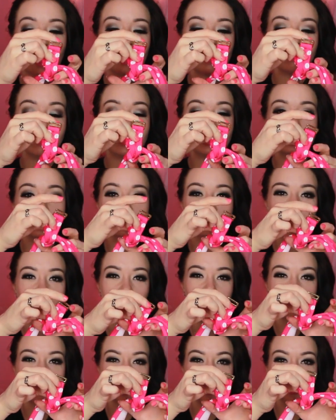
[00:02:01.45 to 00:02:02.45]
um, is just
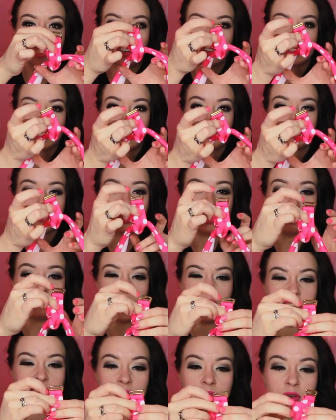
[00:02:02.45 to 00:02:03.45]
kind of like a little tip for you
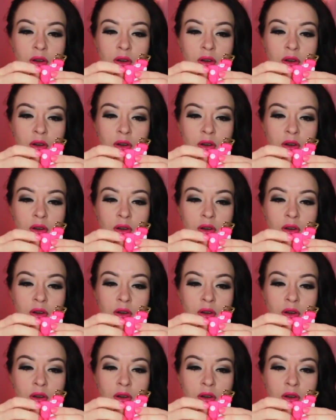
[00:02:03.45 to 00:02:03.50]
guys.